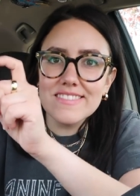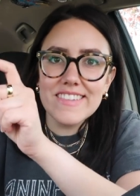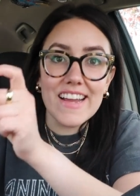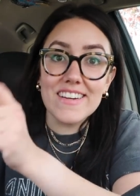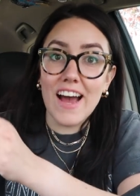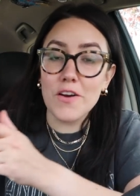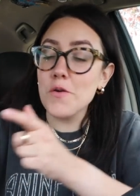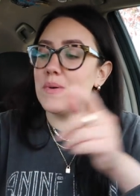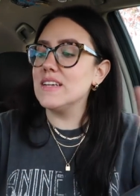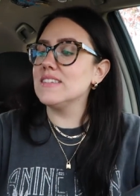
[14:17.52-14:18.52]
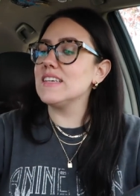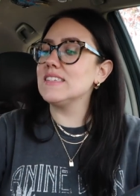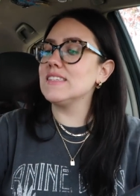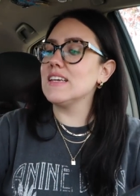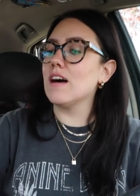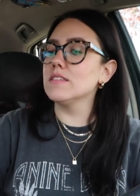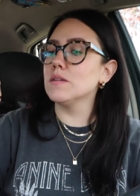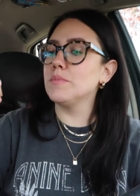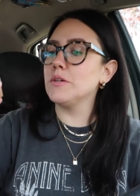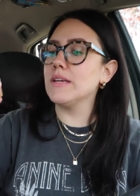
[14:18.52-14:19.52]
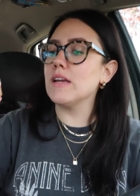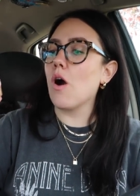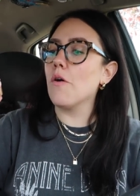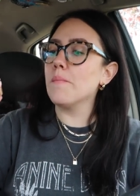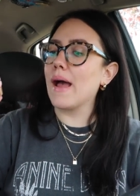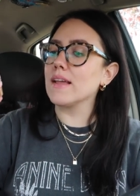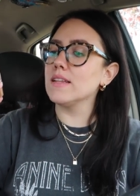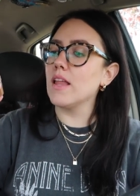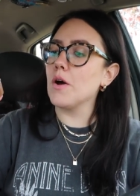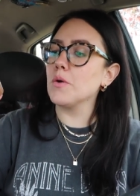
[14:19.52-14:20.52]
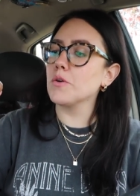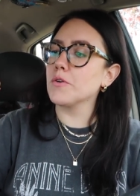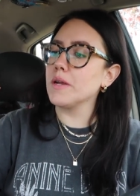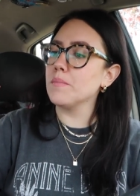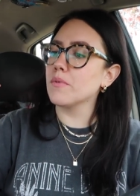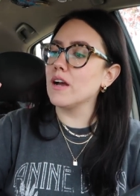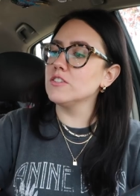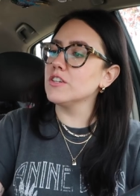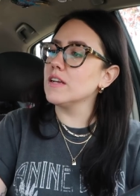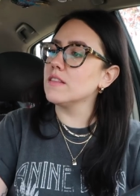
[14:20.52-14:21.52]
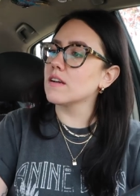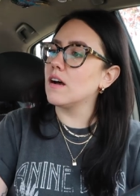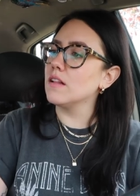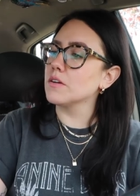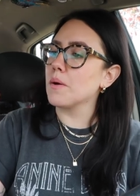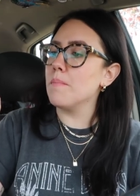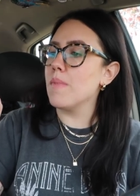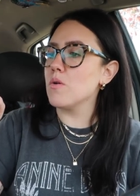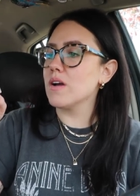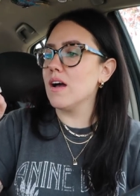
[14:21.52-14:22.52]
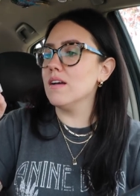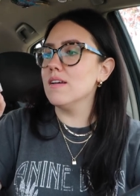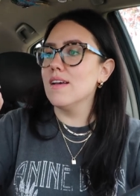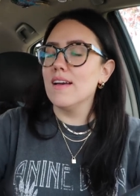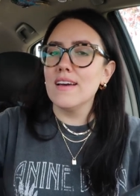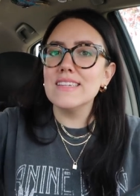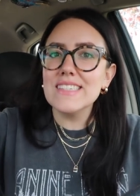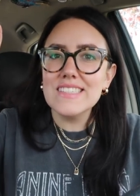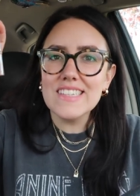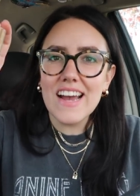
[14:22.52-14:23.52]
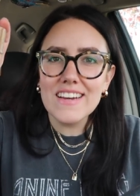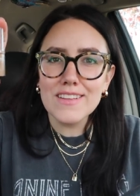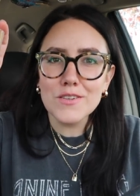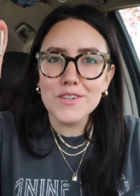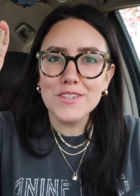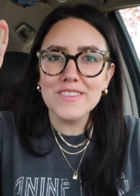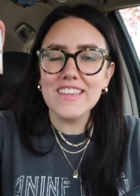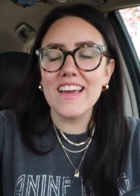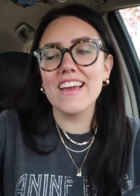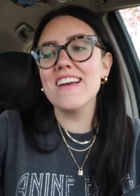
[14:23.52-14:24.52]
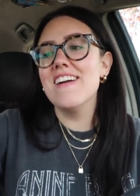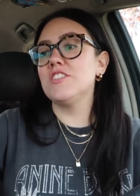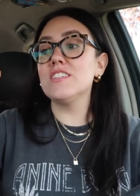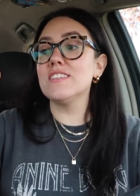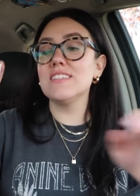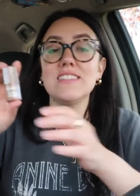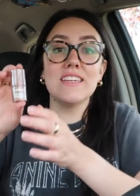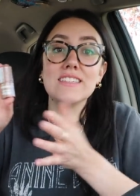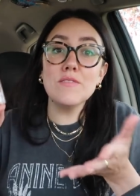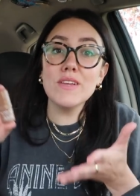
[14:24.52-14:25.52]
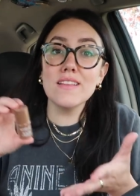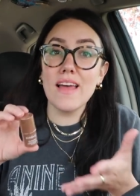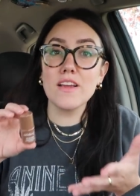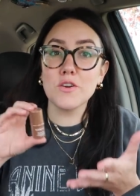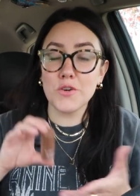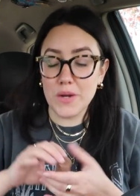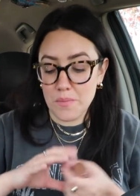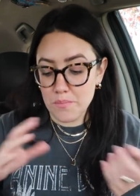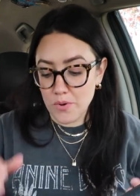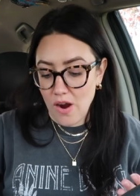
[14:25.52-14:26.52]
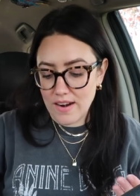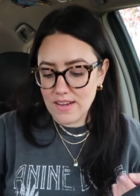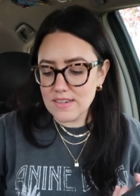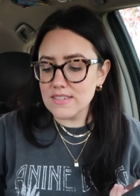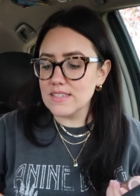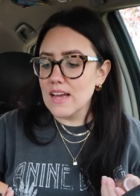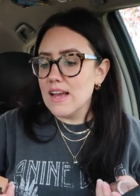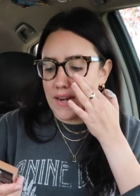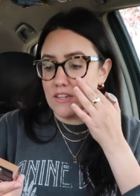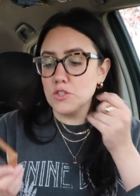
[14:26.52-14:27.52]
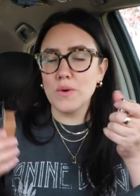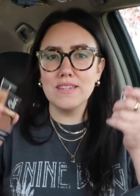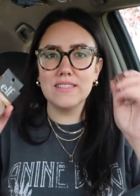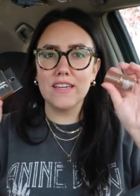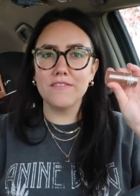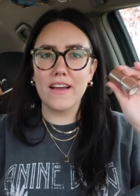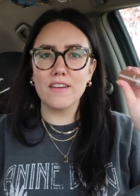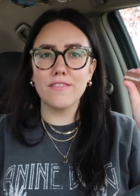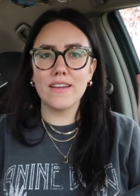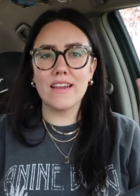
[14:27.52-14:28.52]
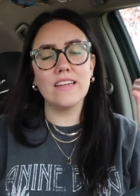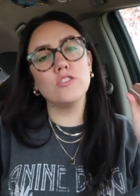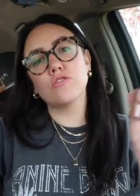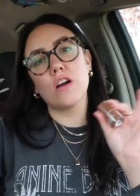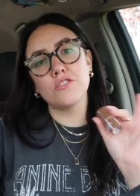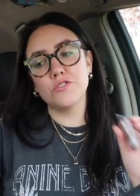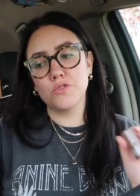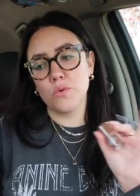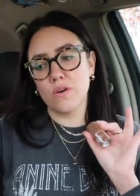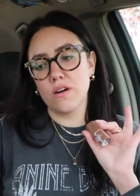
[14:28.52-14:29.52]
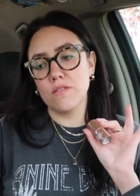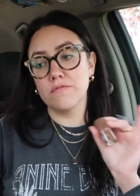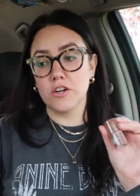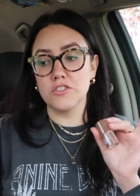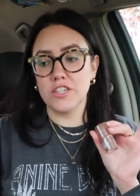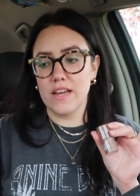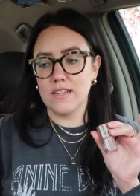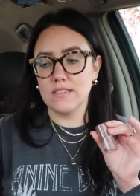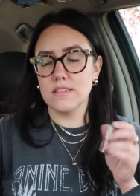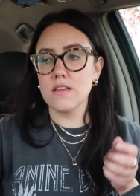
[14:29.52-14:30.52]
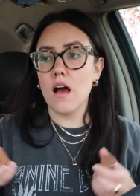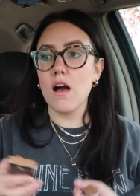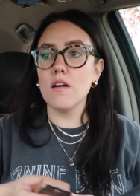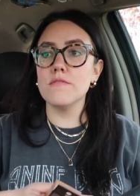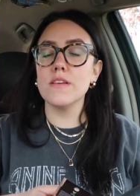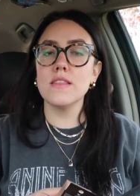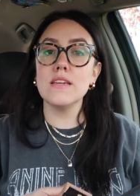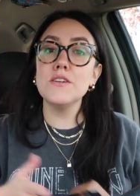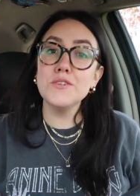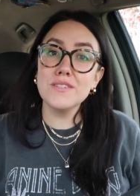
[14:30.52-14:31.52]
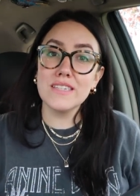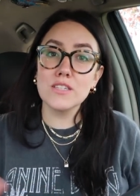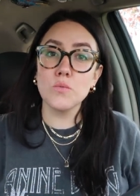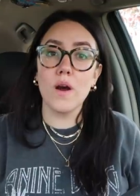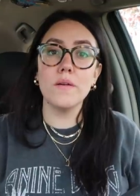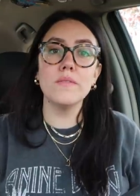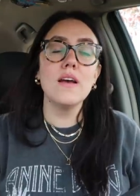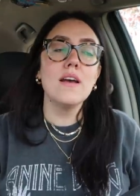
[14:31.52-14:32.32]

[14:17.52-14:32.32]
like not opened, is the Ulta Beauty Oh My Glow cream bronzer in the color Mocha. It's this tiny little cute thing, just to see, because I really like cream products, and I just wanted to see if I could find any drugstore versions of the Nude Sticks one